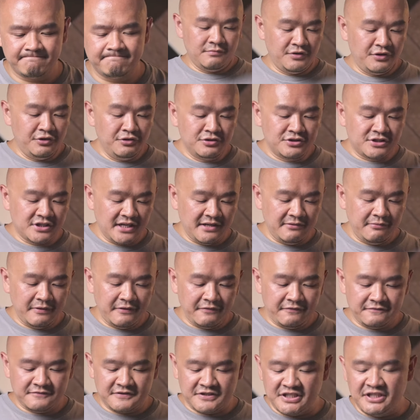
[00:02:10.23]
Usually
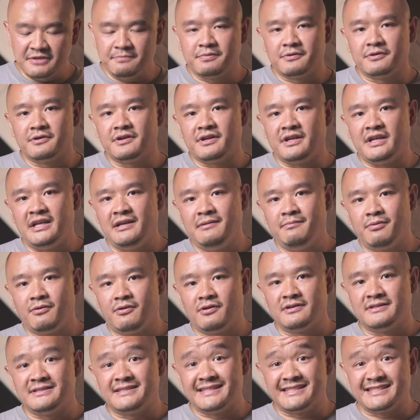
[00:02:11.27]
with cheaper
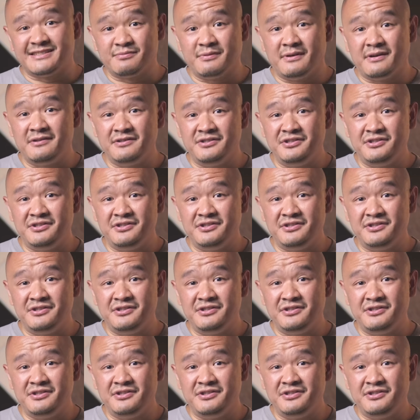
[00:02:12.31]
keyboards as well,